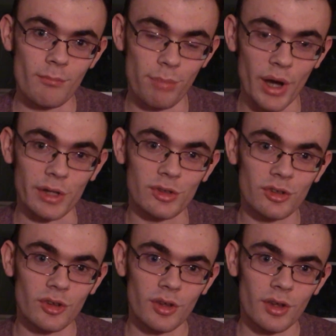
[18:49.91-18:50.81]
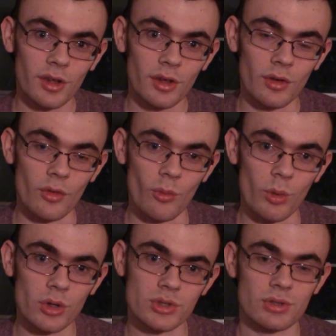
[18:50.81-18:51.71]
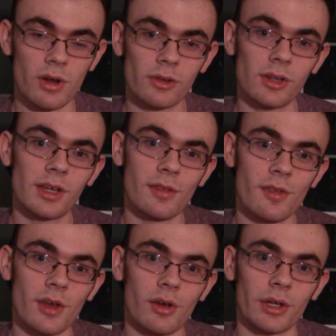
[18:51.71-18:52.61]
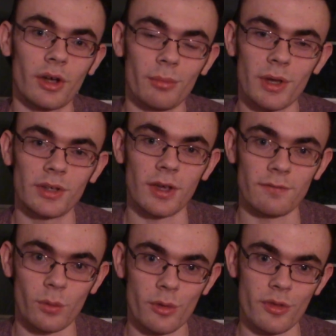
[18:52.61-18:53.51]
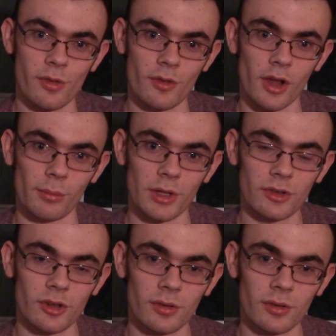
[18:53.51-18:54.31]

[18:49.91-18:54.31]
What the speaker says: but we are strongly considering on making a 4th installment,